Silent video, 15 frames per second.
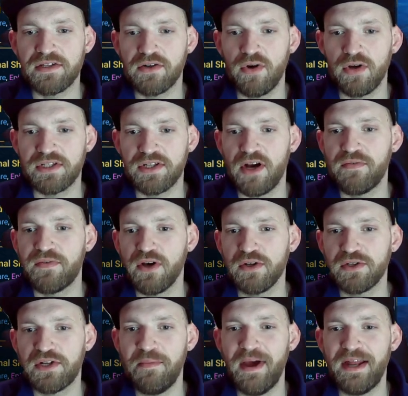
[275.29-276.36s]
crossed. I forgot
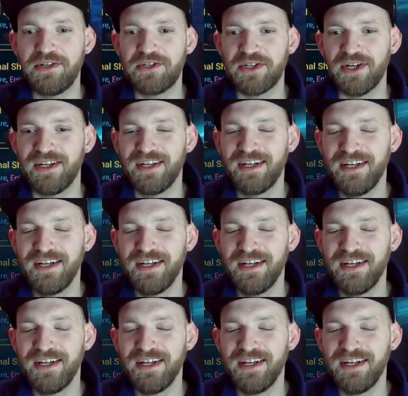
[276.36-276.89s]
to mention